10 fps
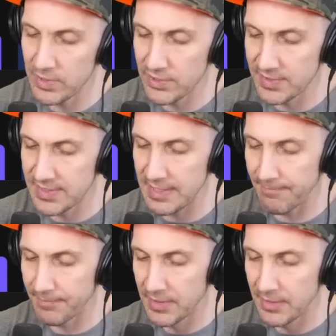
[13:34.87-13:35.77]
We shall
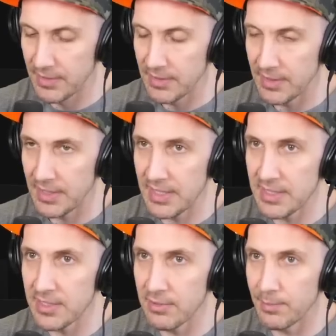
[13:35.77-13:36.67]
see.
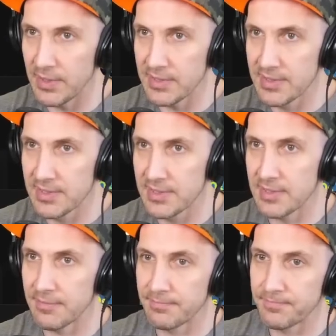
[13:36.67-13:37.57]
Incubus.